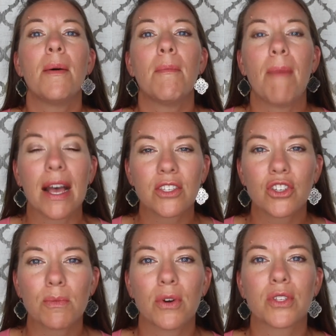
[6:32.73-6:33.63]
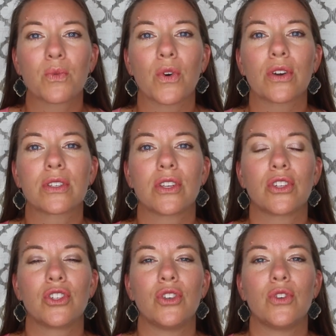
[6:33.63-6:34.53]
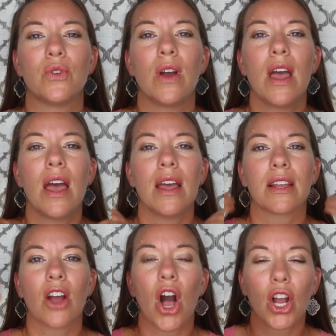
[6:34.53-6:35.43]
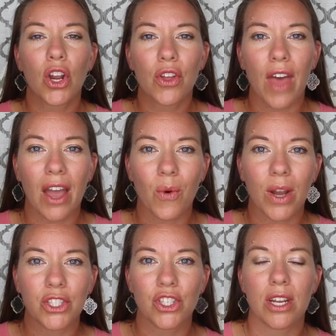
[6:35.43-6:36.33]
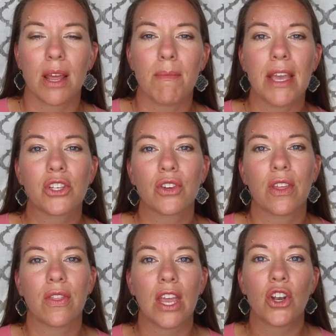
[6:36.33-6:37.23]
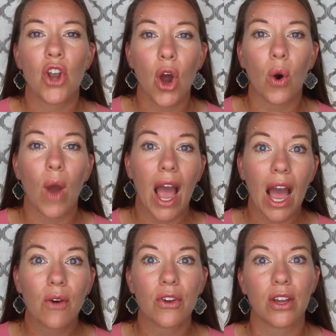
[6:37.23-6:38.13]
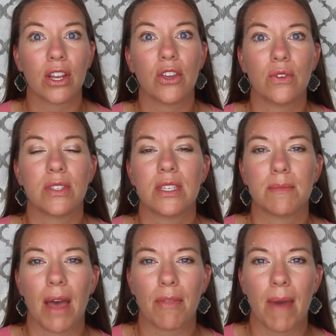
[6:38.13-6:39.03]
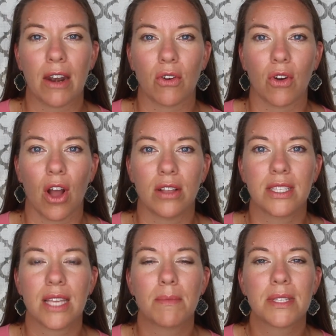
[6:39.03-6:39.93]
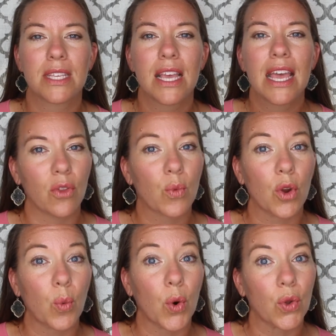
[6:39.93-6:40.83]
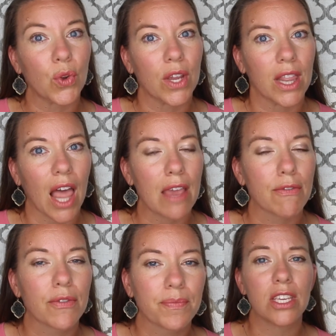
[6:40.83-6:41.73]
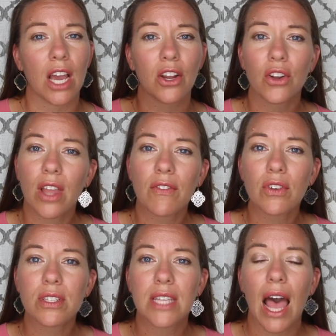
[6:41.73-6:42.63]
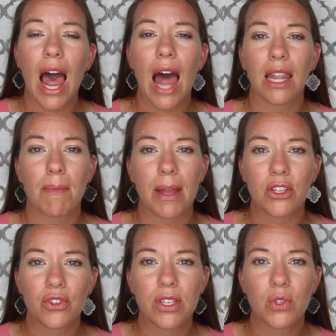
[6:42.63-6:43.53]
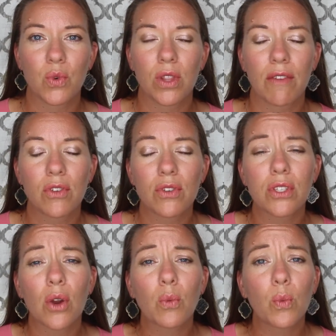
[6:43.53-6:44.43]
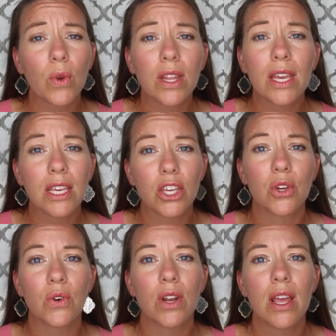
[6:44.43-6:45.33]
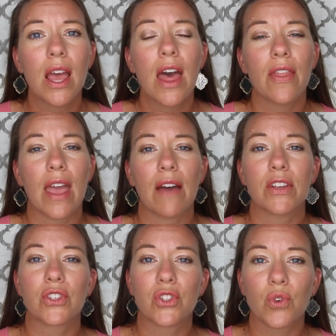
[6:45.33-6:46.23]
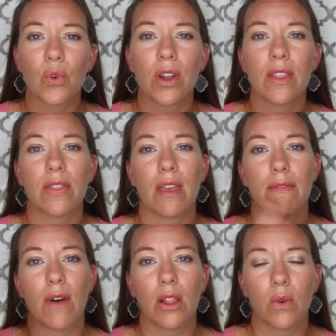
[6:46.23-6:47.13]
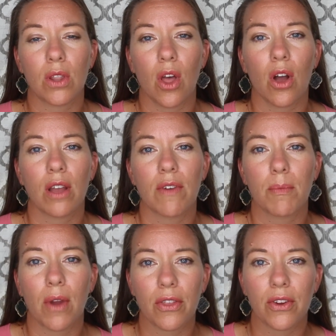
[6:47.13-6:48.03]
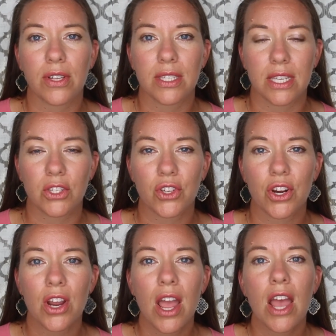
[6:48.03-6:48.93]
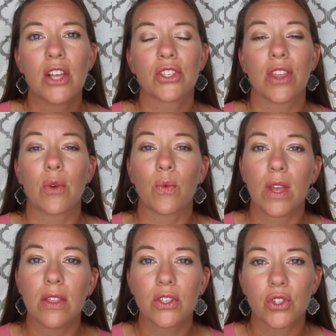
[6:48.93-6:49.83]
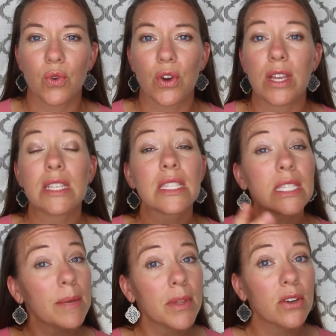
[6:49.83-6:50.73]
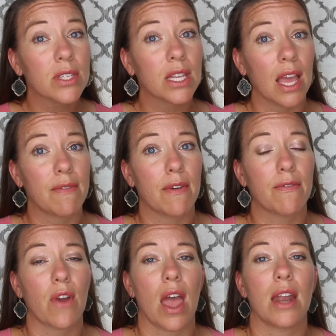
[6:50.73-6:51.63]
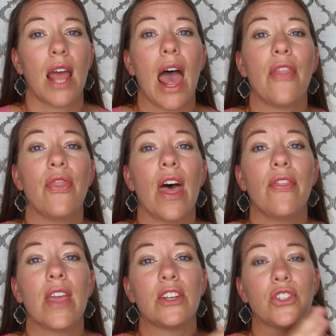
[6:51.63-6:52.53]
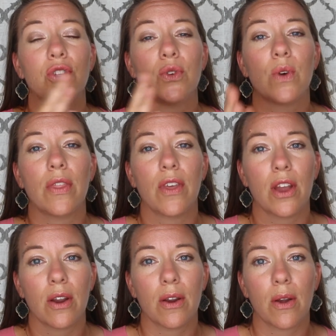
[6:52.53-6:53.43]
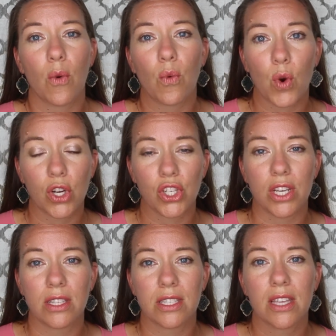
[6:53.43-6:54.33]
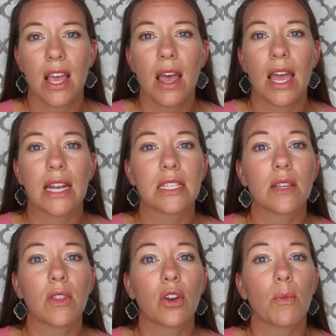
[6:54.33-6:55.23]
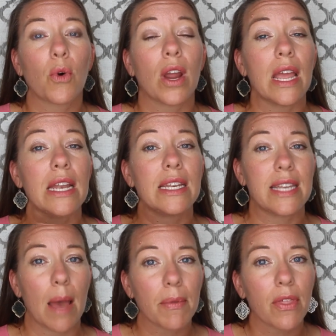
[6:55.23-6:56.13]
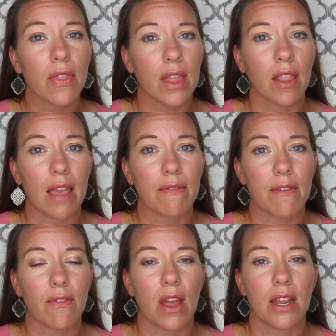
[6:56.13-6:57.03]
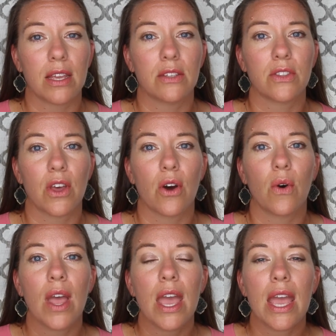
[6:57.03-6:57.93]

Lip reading: MasterBooks works to conquer that question and make sure that they know how they're going to use these mathematical concepts in the real world or in life. The younger levels, elementary school levels, are really cute. They have a story that they follow along of a brother and sister. So they read the story similar to Life of Fred, and then they do their worksheets. It is a little more in-depth than Life of Fred is, though.